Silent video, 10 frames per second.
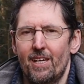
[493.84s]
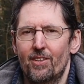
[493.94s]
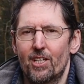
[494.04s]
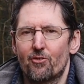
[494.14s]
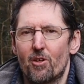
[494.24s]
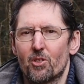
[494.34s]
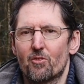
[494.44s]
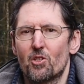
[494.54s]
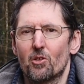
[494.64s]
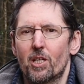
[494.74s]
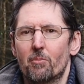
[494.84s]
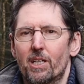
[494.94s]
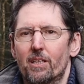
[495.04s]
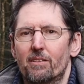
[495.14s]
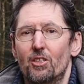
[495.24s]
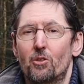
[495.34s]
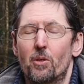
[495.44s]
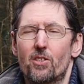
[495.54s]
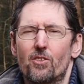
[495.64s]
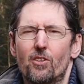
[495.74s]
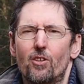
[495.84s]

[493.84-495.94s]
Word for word: Thanks very much for joining me. Your questions and